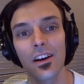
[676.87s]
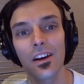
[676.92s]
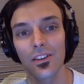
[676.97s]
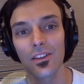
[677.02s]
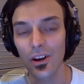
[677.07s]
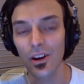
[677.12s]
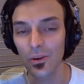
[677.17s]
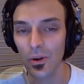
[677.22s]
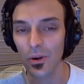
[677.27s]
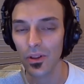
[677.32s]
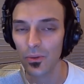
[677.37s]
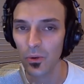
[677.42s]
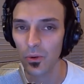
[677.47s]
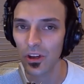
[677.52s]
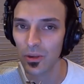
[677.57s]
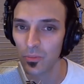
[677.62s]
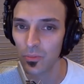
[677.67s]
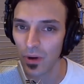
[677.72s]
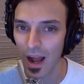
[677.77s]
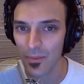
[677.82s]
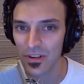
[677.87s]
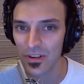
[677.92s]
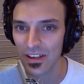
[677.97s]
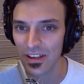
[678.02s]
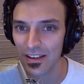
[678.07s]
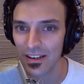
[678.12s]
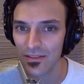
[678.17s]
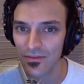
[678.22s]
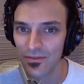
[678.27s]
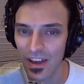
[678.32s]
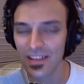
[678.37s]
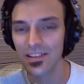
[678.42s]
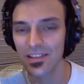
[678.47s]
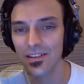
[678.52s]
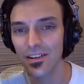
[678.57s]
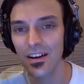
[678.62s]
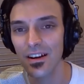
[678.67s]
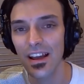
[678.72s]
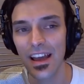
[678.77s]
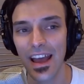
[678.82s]
along with 1 prominent
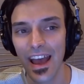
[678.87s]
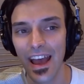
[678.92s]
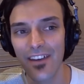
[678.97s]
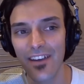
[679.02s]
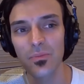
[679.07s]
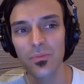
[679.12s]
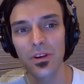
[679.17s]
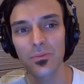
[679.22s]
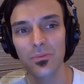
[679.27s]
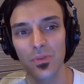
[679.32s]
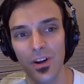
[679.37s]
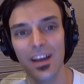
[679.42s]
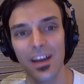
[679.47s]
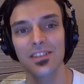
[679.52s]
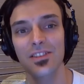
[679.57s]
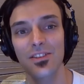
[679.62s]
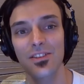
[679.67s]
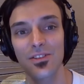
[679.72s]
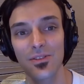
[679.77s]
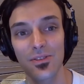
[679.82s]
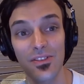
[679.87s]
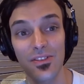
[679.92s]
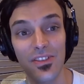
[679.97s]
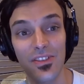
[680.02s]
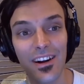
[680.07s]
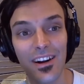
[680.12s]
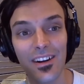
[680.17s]
investor, have been prosecuted.